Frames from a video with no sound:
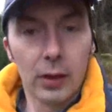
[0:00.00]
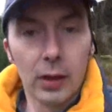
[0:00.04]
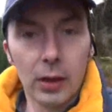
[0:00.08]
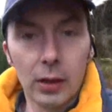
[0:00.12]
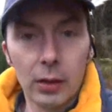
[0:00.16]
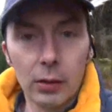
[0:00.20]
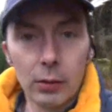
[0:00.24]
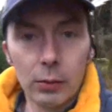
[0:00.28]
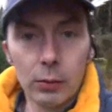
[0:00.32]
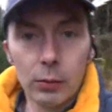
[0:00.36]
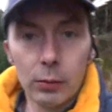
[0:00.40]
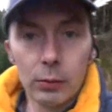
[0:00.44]

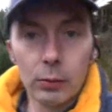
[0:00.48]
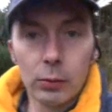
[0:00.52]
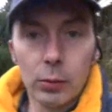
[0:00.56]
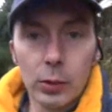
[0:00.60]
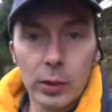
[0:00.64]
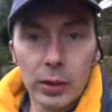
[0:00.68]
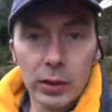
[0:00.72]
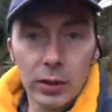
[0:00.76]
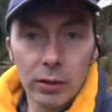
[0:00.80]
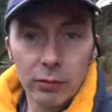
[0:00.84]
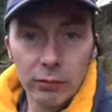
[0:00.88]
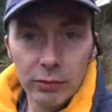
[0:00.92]
the
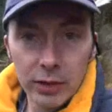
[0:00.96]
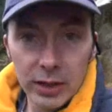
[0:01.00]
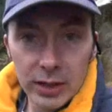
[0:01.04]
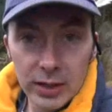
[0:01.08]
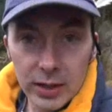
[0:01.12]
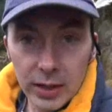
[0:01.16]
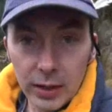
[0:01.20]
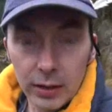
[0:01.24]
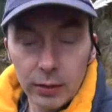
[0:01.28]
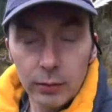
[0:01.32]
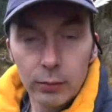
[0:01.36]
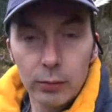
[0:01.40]
weight, the
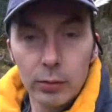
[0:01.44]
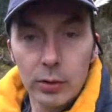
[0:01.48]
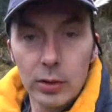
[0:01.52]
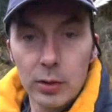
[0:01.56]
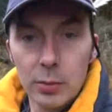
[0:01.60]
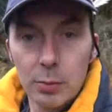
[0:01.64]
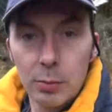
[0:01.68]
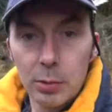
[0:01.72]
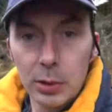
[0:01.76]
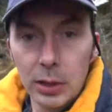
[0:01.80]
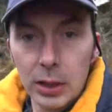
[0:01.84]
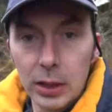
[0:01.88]
reading
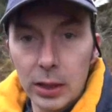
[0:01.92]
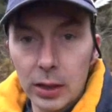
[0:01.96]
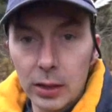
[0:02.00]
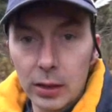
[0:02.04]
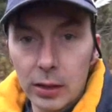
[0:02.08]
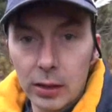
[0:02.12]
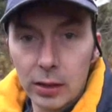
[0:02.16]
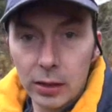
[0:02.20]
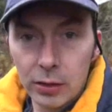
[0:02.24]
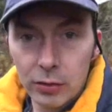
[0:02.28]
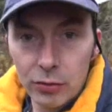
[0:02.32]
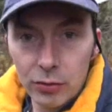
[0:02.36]
would
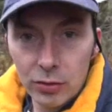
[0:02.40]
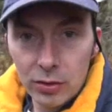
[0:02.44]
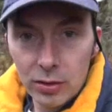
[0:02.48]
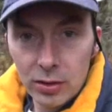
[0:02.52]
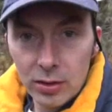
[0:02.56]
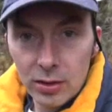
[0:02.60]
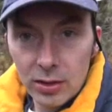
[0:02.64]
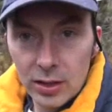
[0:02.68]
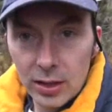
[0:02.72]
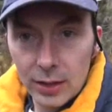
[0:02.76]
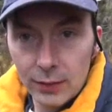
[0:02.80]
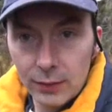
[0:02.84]
be
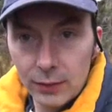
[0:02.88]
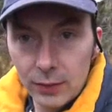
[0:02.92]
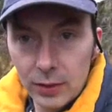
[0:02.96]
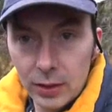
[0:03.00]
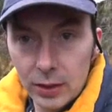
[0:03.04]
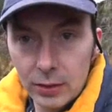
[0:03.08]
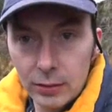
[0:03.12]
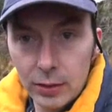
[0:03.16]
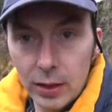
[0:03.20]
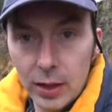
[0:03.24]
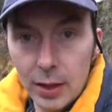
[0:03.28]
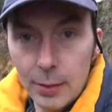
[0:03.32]

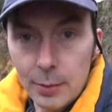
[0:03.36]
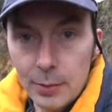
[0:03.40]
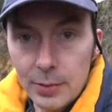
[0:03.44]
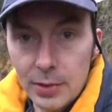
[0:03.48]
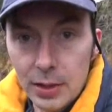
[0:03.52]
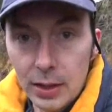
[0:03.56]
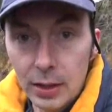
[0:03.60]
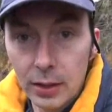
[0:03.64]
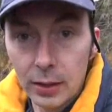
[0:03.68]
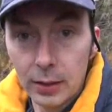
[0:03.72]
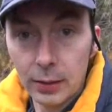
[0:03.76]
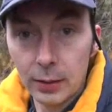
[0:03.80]
170
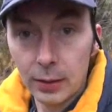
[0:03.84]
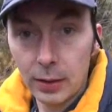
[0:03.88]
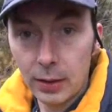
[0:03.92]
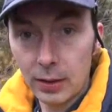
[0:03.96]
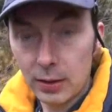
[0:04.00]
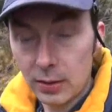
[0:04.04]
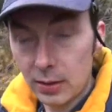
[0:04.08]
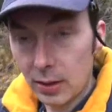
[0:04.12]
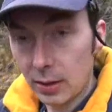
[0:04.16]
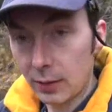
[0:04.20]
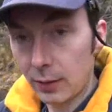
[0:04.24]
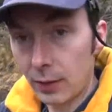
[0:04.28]
grams
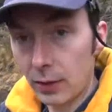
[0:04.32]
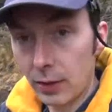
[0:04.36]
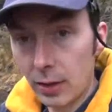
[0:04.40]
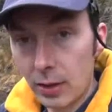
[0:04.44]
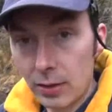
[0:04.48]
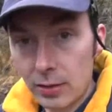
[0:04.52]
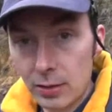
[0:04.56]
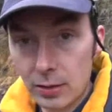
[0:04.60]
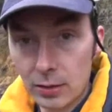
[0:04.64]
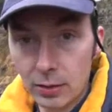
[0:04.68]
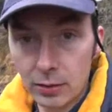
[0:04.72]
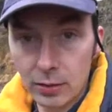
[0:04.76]
instead of
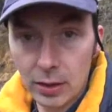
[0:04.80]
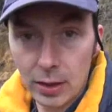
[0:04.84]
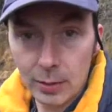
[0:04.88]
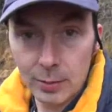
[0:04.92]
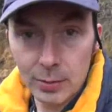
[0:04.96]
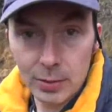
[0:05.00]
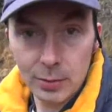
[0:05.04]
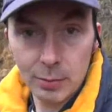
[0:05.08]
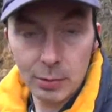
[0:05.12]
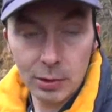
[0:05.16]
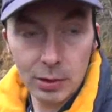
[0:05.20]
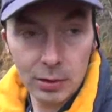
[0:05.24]
1000
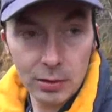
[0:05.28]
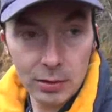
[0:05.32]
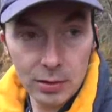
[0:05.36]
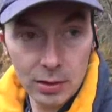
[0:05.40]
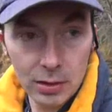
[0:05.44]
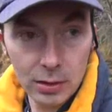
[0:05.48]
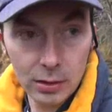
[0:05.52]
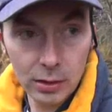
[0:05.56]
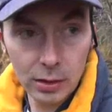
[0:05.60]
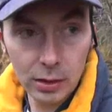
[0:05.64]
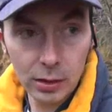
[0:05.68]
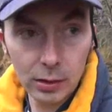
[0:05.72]
grams
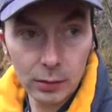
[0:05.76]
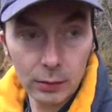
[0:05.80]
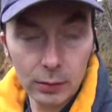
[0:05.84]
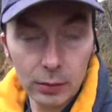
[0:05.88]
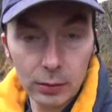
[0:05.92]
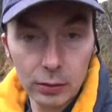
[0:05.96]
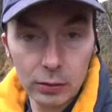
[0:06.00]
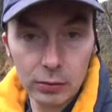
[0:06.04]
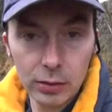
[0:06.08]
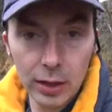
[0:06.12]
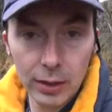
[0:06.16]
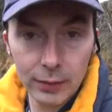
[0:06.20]
because the
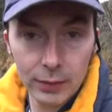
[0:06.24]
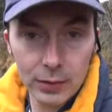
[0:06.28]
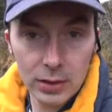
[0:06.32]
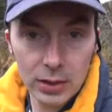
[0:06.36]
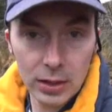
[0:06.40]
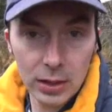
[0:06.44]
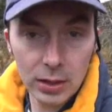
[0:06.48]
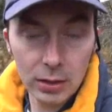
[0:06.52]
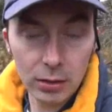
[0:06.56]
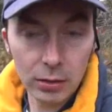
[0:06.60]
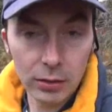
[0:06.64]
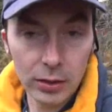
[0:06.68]

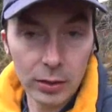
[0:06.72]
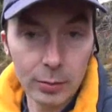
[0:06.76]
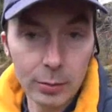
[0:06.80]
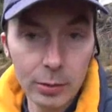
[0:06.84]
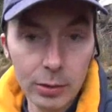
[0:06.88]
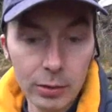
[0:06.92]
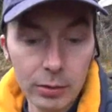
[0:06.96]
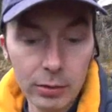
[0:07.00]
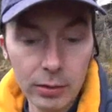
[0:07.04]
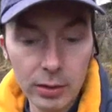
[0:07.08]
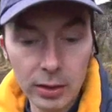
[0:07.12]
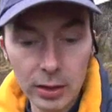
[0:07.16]
gravity on
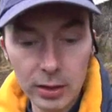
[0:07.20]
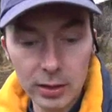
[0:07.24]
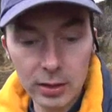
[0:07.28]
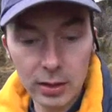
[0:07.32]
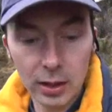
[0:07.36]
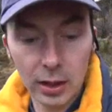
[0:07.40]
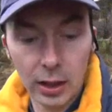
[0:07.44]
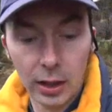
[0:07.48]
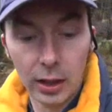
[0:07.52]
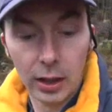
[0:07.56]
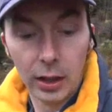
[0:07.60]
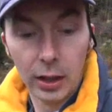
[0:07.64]
the moon
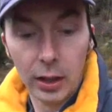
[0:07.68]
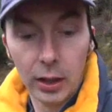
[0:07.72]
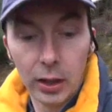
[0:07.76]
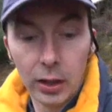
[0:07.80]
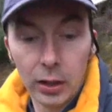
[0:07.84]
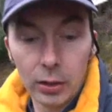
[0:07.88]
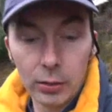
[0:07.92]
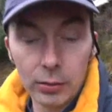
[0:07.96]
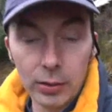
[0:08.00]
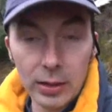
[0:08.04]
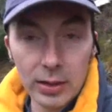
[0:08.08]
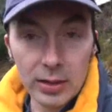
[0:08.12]
is
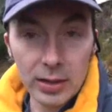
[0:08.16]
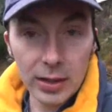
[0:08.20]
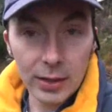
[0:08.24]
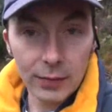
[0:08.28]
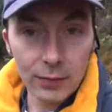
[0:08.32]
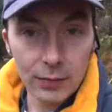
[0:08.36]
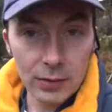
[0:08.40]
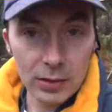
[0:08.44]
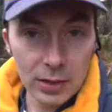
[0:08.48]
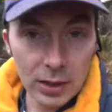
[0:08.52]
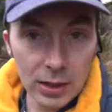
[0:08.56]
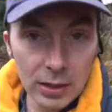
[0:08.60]
only
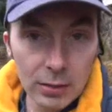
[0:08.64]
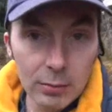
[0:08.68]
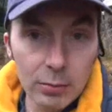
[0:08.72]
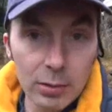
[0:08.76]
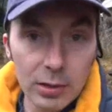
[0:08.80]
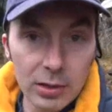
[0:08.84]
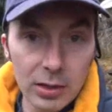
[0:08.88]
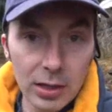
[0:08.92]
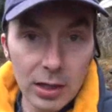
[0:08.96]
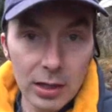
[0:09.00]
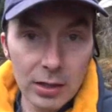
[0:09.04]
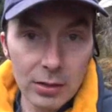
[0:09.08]

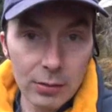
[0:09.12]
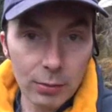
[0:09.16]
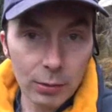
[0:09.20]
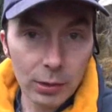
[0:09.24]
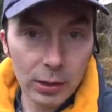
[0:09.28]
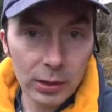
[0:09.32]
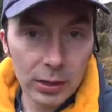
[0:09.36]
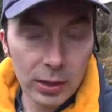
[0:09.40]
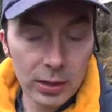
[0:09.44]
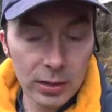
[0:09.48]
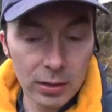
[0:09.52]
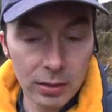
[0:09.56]

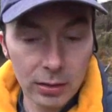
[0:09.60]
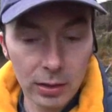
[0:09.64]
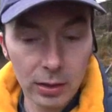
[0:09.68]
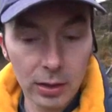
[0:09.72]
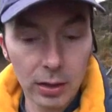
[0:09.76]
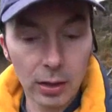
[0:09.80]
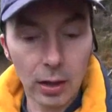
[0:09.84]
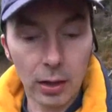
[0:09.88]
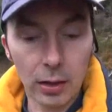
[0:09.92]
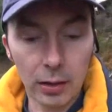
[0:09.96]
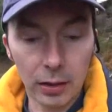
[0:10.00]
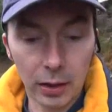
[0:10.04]
17% what it is on
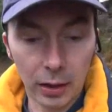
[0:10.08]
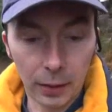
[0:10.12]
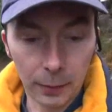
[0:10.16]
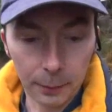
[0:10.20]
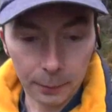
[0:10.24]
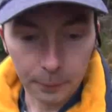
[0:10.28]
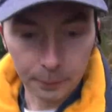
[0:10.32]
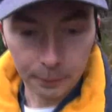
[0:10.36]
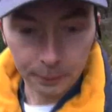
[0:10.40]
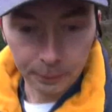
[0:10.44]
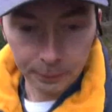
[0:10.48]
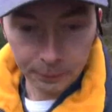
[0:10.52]
the
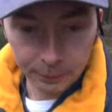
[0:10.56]
earth.